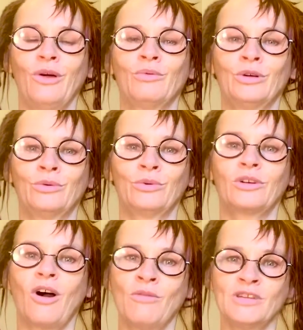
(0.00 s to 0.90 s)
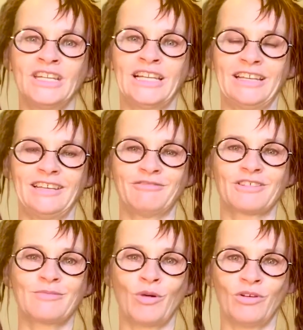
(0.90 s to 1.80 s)
will commonly
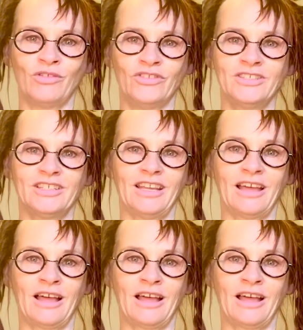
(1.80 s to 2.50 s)
respond